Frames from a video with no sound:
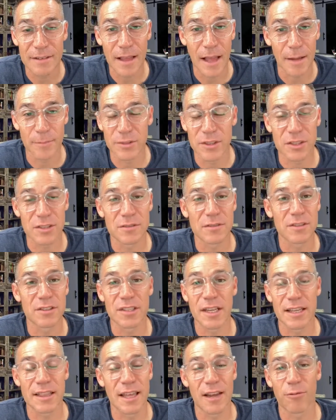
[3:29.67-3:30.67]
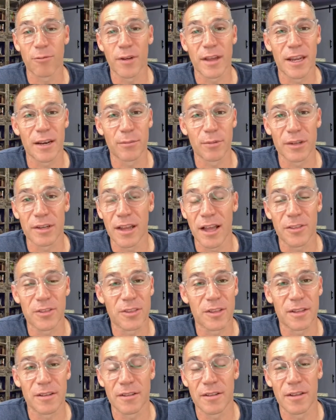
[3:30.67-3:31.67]
I'm just saying that randomly, not
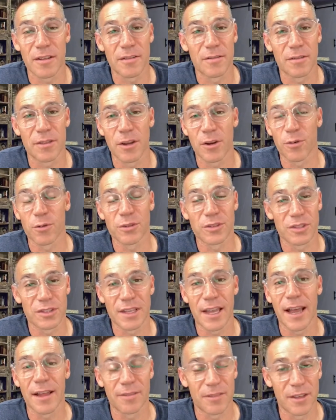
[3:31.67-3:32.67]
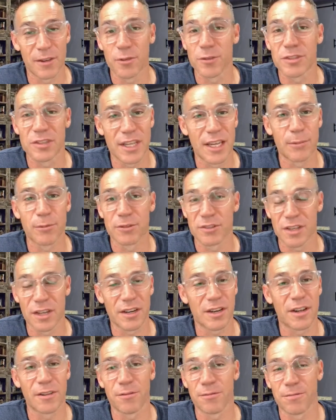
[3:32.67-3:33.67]
that there was, yeah, there was a neighbor
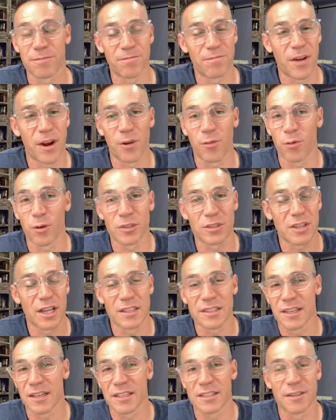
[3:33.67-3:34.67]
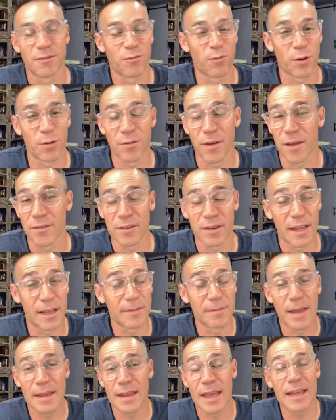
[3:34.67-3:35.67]
setting off fireworks last night at 10:45 at
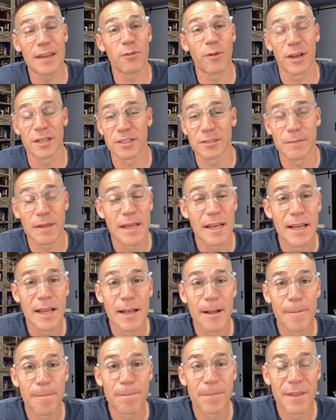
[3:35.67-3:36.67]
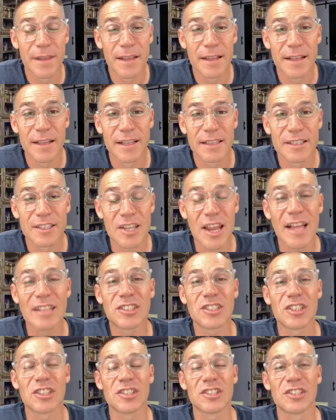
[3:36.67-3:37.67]
night. Anyways, to not
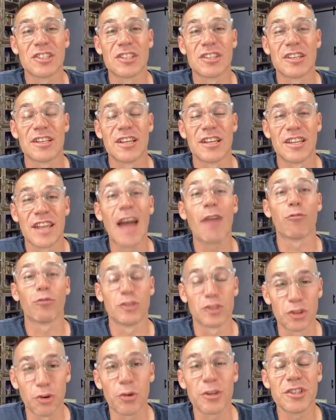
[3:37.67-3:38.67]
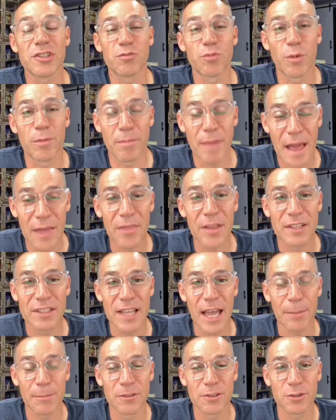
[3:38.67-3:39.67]
just not rejoice when bad things
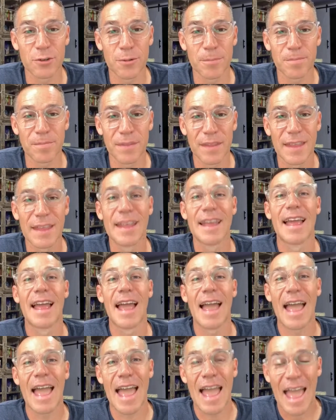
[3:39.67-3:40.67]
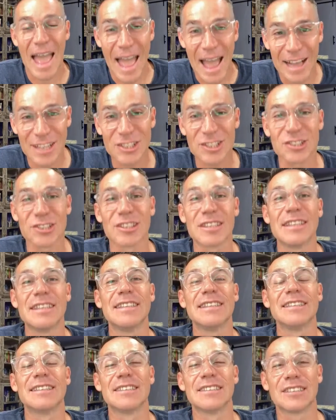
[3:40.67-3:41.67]
happen to them,
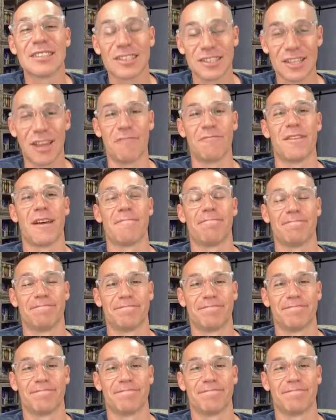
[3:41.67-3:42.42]
actually to love them,